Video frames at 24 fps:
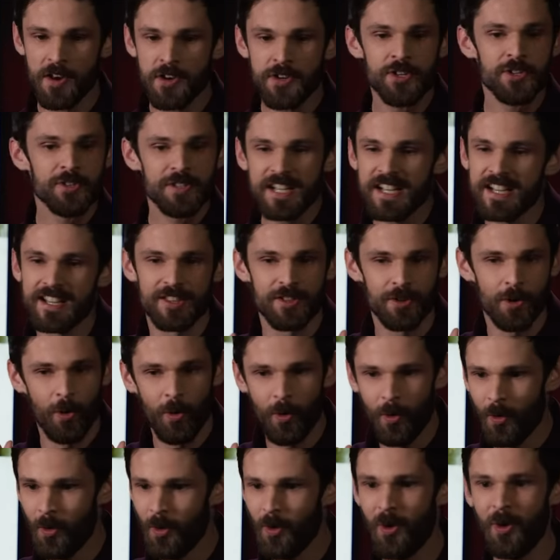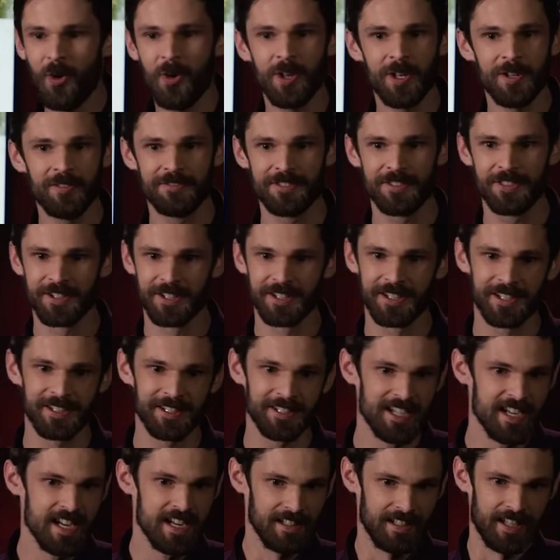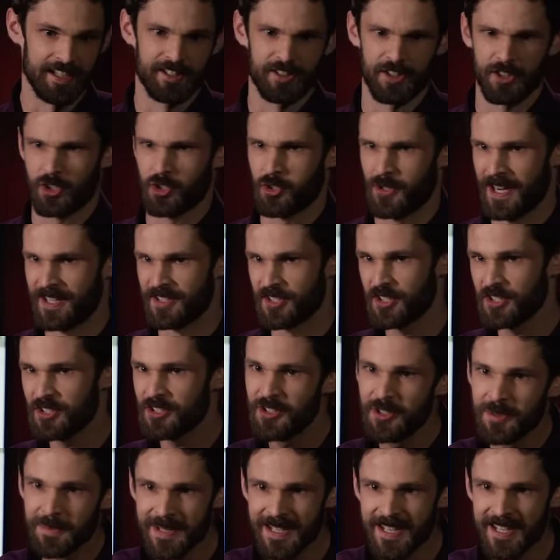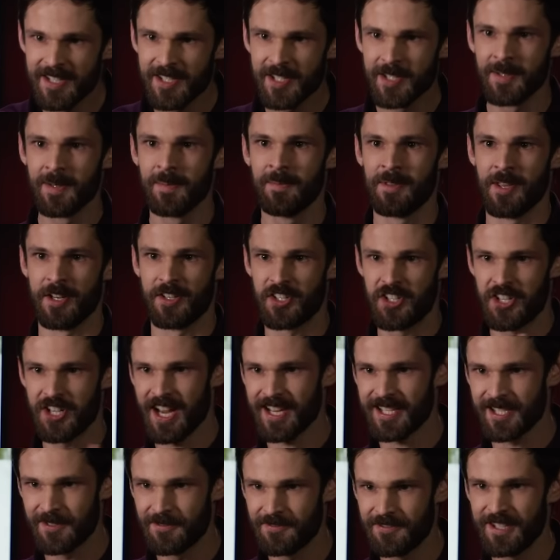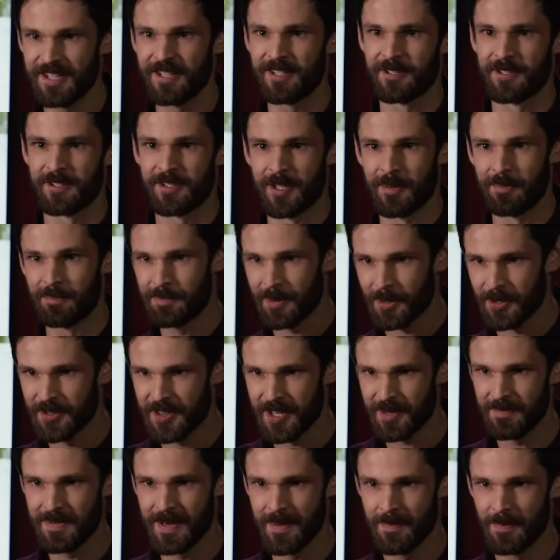underneath all of the, like, the transhumanism, the chest feeders, the birthing